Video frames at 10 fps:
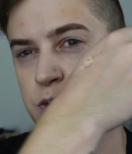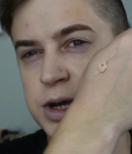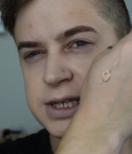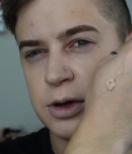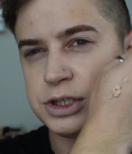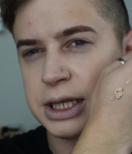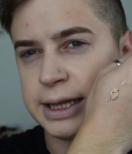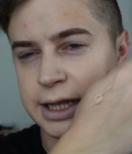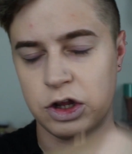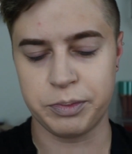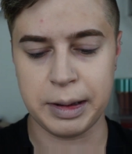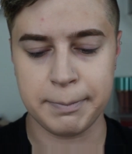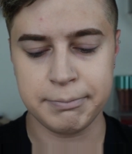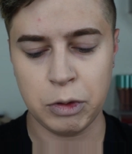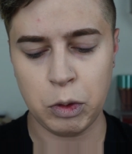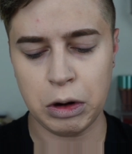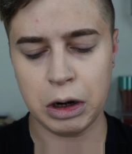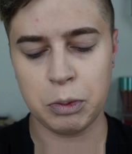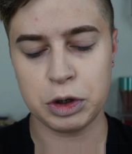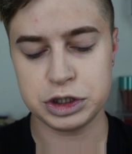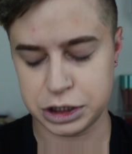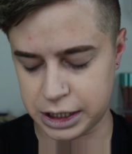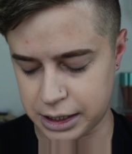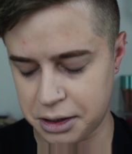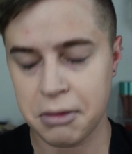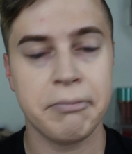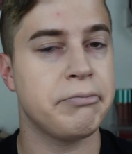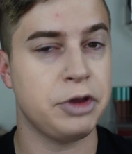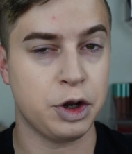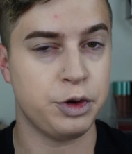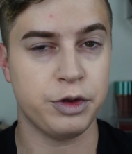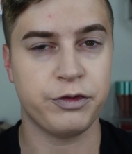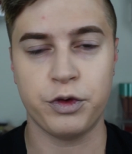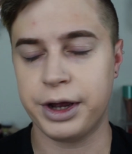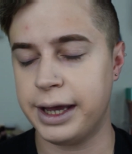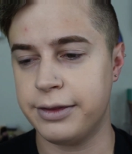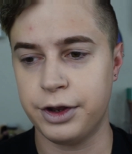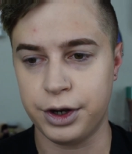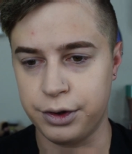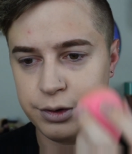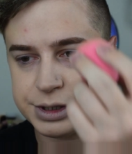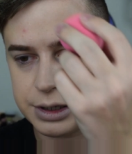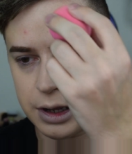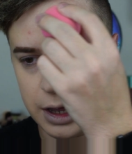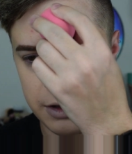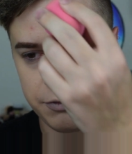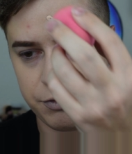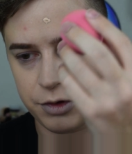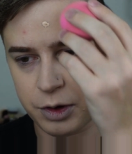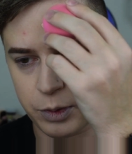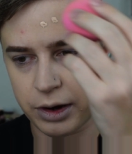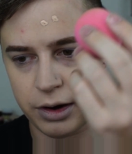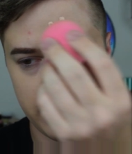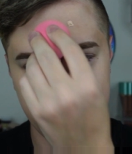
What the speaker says: Squeeze out just a little bit more, and we're just gonna, you know, do the forehead, the nose, and everywhere